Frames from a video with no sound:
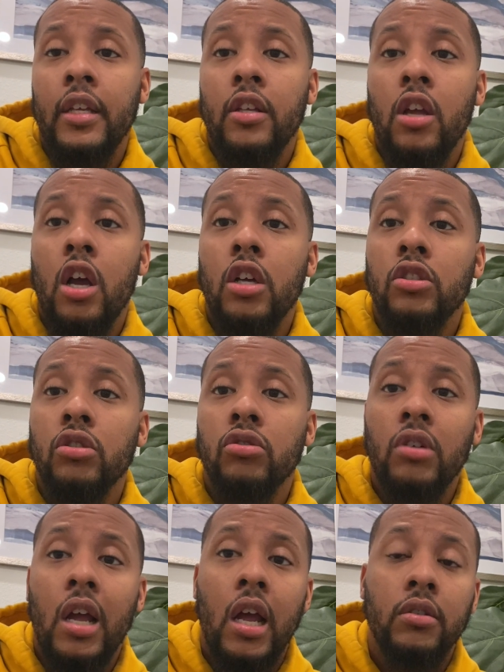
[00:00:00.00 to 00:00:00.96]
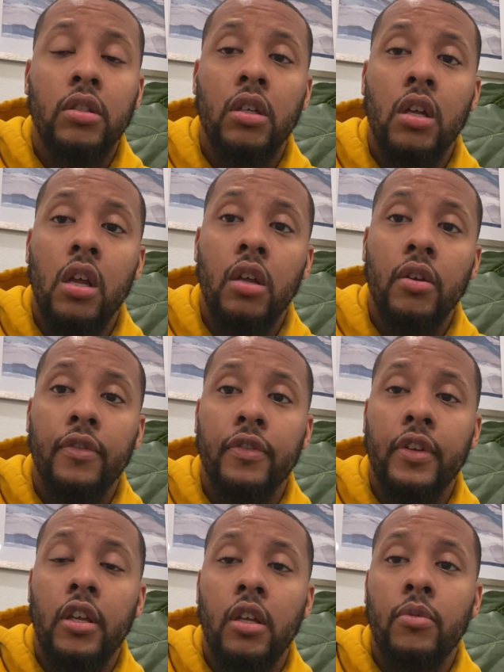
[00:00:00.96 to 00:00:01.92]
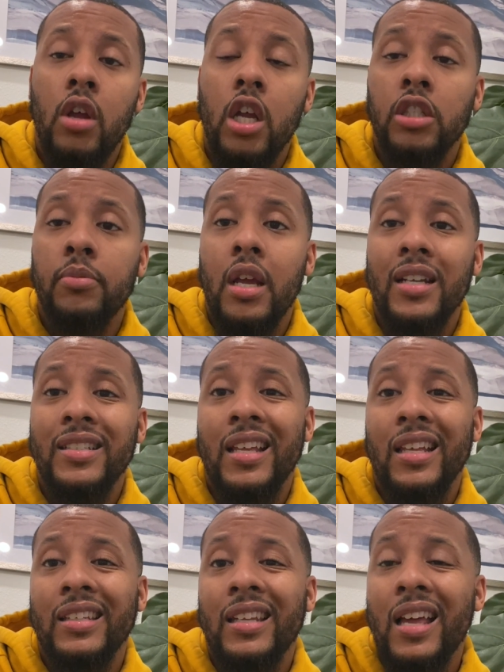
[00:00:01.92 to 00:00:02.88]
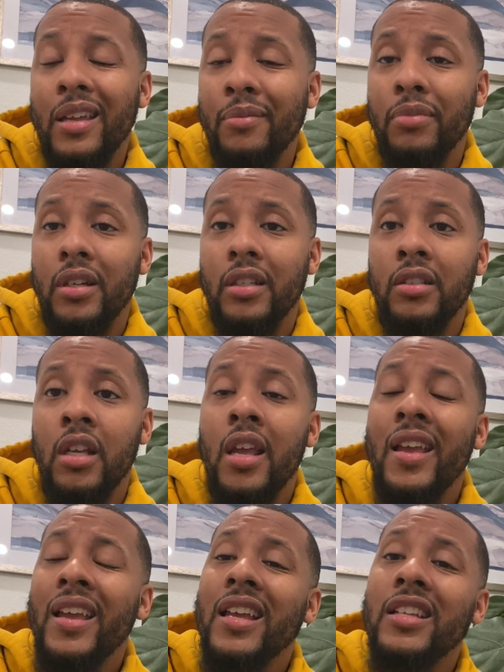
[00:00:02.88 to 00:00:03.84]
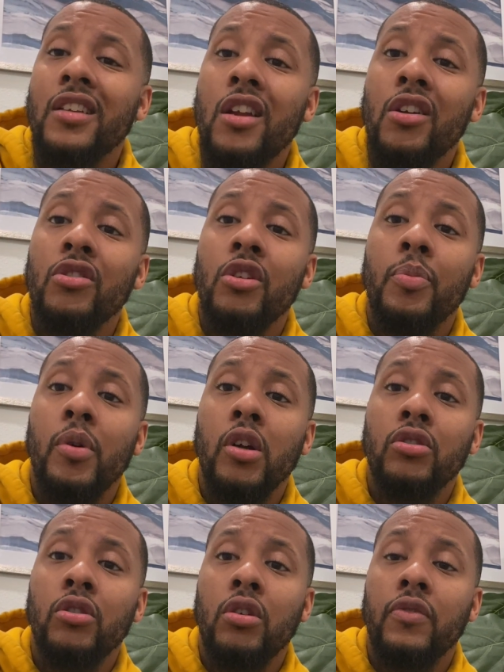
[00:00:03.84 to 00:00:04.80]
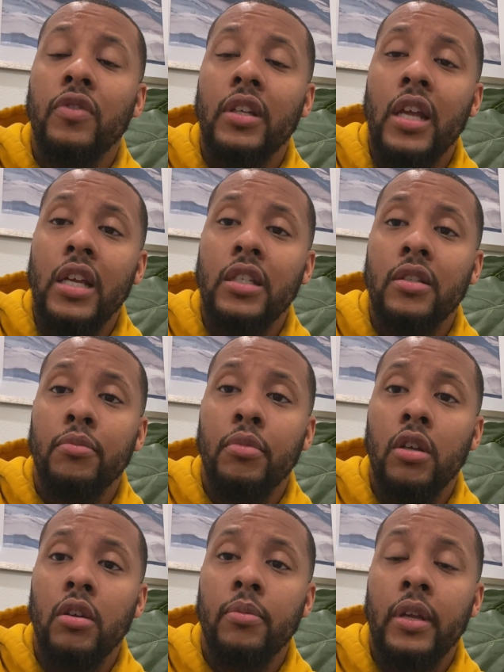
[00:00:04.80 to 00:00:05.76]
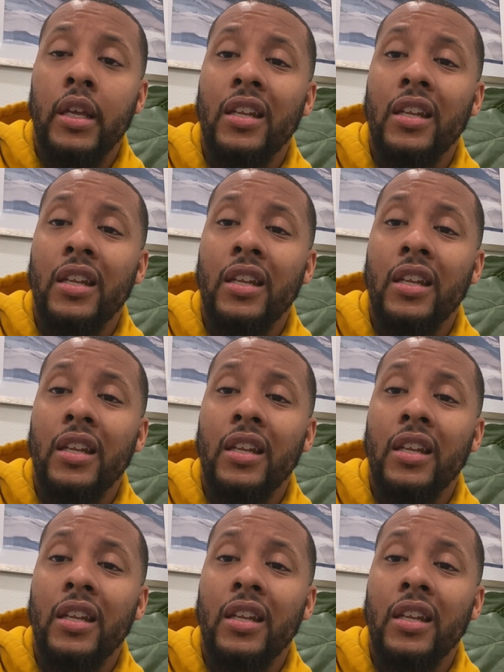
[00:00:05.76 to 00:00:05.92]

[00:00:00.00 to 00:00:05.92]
Y'all subscribe to the Hunter Fam. Y'all smash that like button and turn on your post notification bell, man.